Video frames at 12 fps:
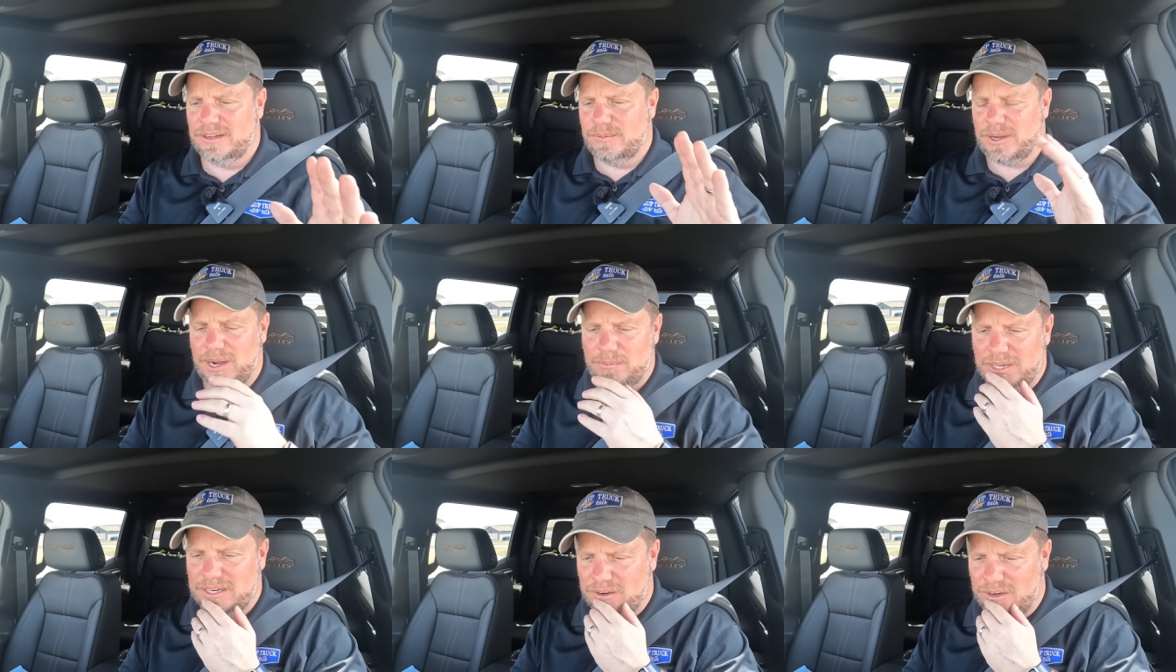But I
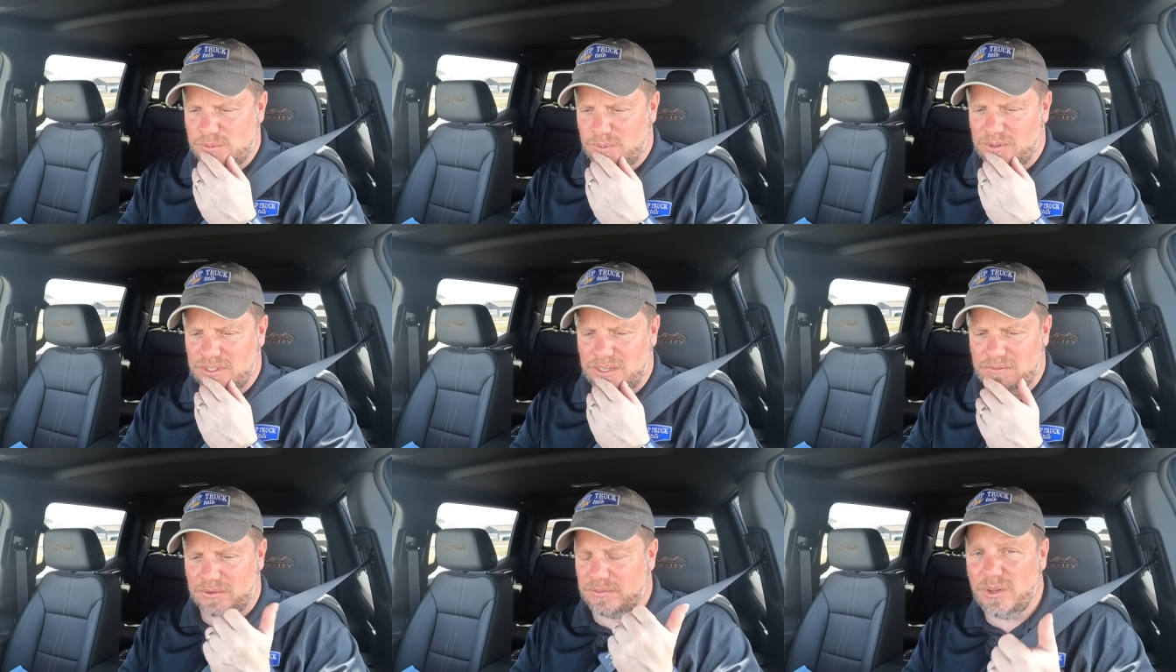am really curious what we're going to
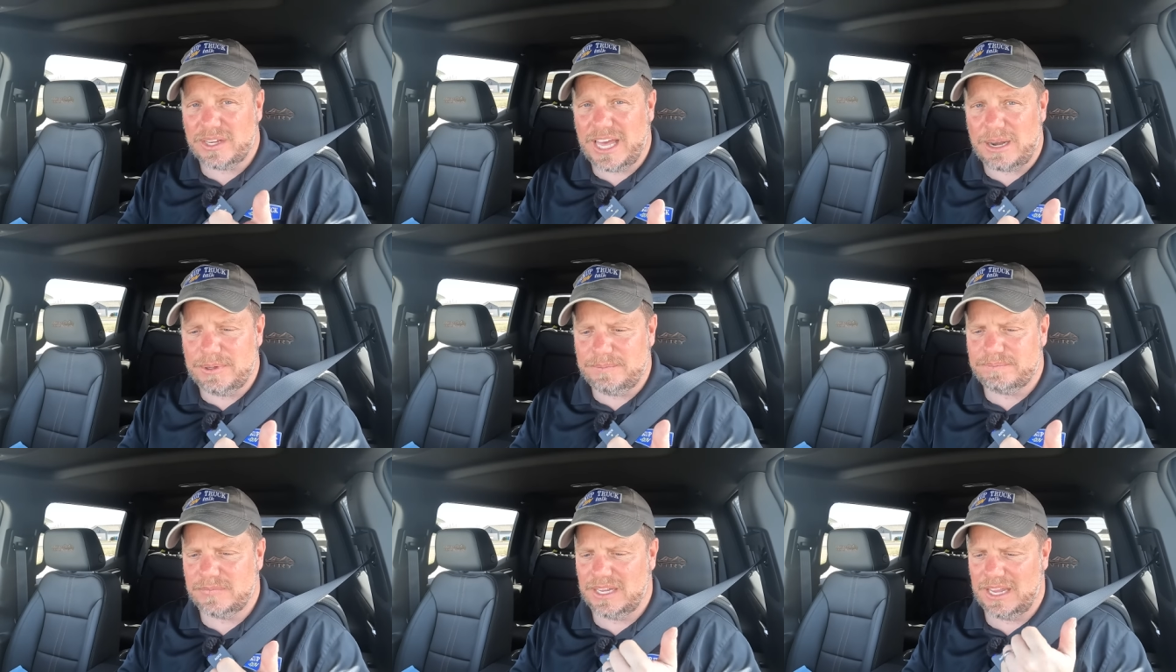get for fuel economy